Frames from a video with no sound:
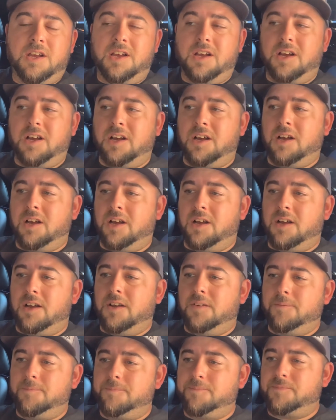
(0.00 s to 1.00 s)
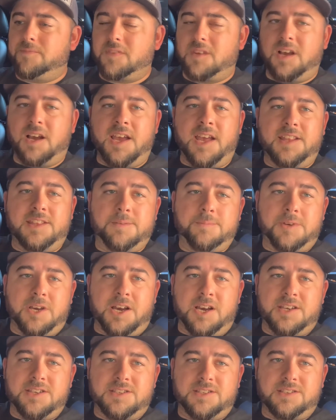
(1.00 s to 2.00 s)
I had them
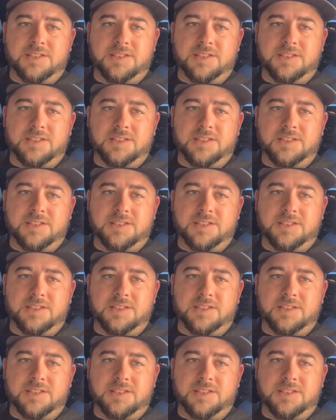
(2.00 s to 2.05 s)
guys